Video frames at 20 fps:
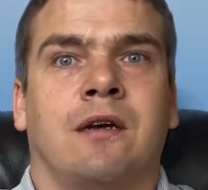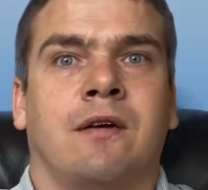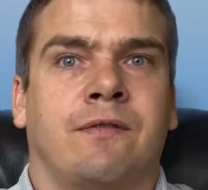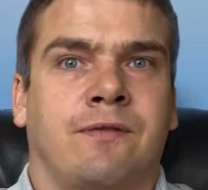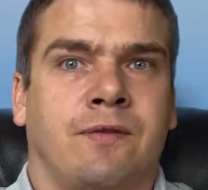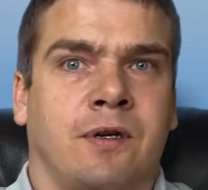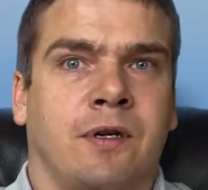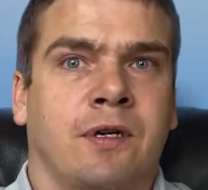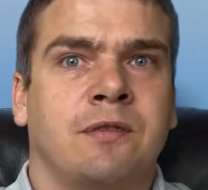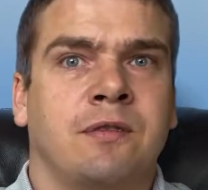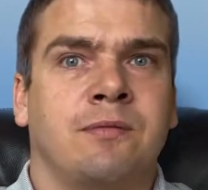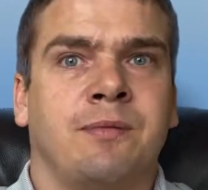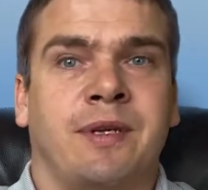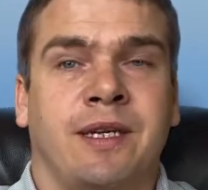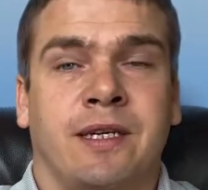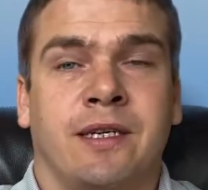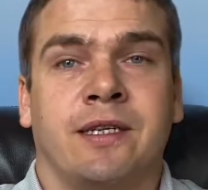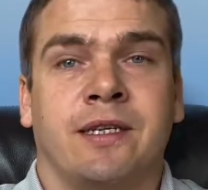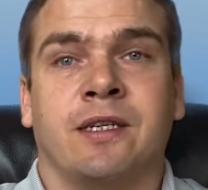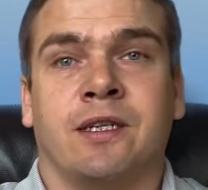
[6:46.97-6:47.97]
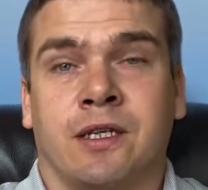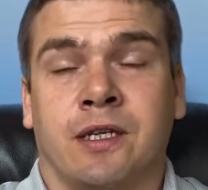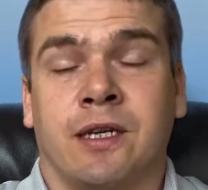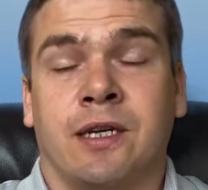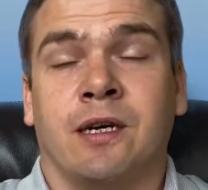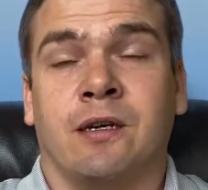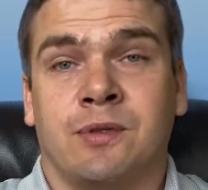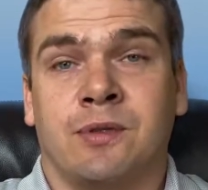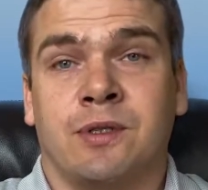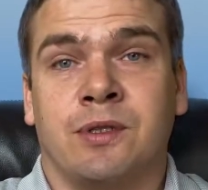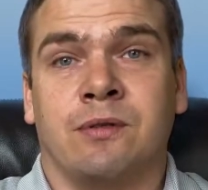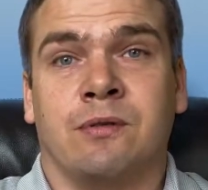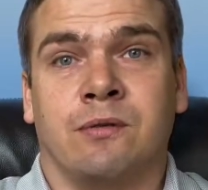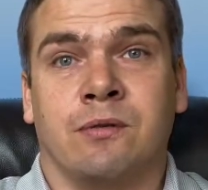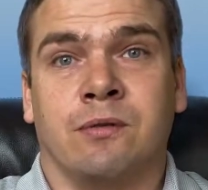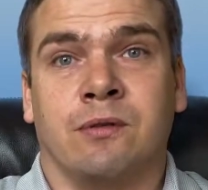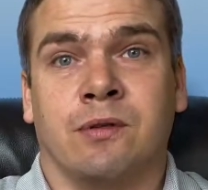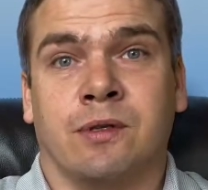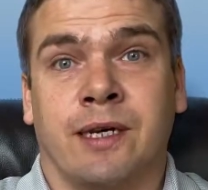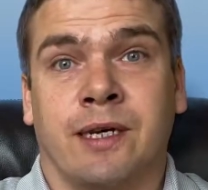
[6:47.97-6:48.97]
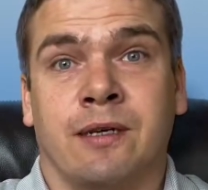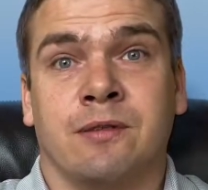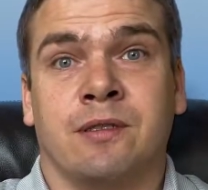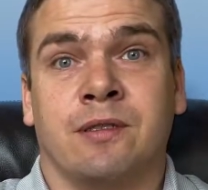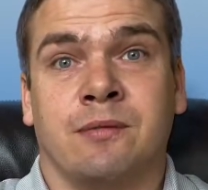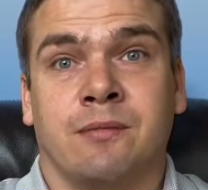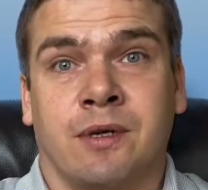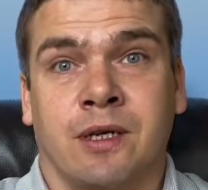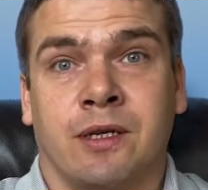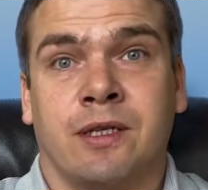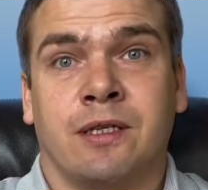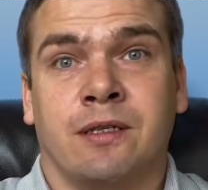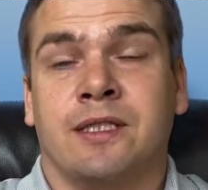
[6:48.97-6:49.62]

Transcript: First, being it could help to cool the housing market.